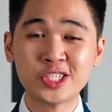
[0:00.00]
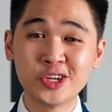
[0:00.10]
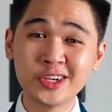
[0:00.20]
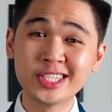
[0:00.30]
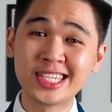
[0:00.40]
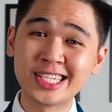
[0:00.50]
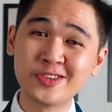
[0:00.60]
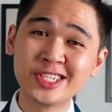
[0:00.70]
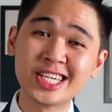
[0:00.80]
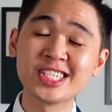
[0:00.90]
Certain
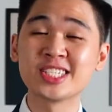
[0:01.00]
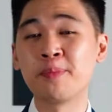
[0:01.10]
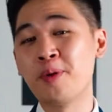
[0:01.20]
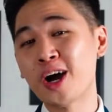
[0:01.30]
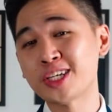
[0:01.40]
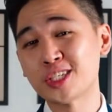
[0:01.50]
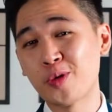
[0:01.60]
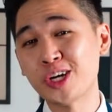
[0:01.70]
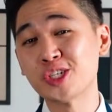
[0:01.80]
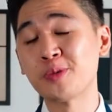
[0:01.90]
accessories such as the pocket
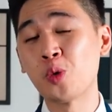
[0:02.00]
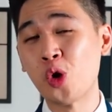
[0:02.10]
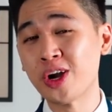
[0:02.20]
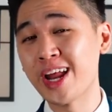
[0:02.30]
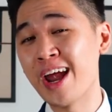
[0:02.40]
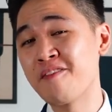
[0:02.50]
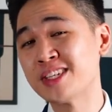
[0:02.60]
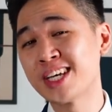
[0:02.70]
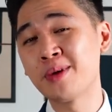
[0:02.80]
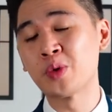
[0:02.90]
square should be worn every
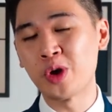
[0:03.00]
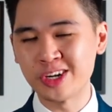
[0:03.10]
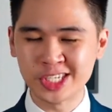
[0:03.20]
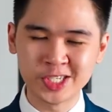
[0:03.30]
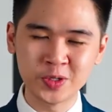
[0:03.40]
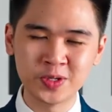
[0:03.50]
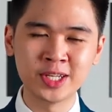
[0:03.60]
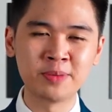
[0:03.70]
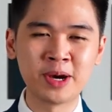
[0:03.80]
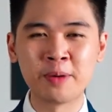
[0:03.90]
time you wear a suit,
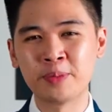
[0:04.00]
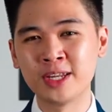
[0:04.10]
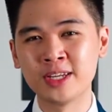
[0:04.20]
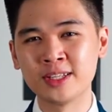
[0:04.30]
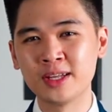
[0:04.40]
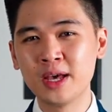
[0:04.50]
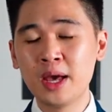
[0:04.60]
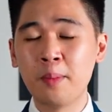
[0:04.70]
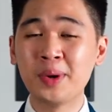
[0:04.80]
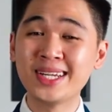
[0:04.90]
in my opinion.
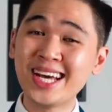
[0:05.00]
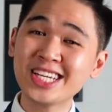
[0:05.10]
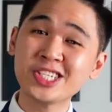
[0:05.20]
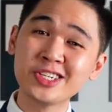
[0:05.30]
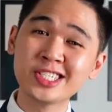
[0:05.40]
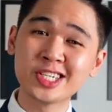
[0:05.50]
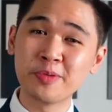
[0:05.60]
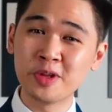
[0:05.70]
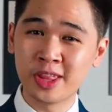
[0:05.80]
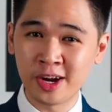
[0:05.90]
But that shouldn't
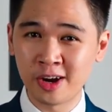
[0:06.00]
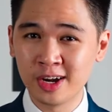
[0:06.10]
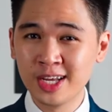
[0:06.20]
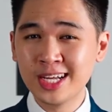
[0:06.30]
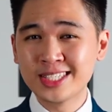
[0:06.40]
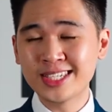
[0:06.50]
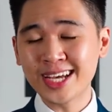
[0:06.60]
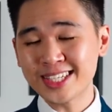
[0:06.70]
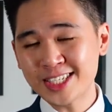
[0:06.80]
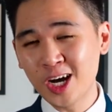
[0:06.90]
stop you there.
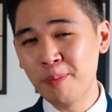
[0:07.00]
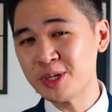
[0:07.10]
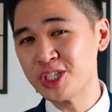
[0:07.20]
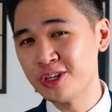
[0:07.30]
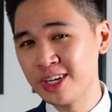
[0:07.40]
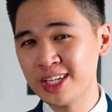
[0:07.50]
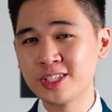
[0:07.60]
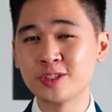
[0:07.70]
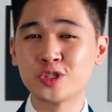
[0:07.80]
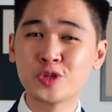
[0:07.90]
Take this opportunity
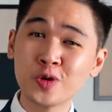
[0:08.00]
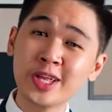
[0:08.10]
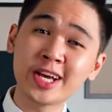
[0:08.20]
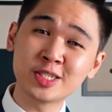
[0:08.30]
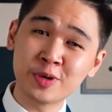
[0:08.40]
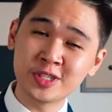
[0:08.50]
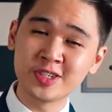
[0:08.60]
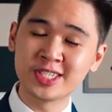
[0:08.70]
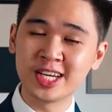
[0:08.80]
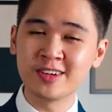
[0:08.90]
to truly express
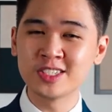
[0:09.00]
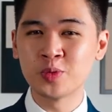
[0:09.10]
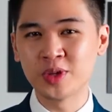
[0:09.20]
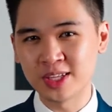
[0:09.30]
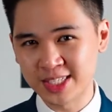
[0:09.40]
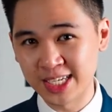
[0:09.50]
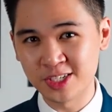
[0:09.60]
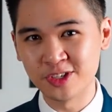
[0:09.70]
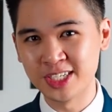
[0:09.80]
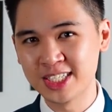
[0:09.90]
yourselves with
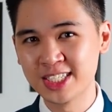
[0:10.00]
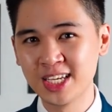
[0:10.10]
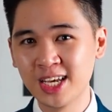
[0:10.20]
accessories.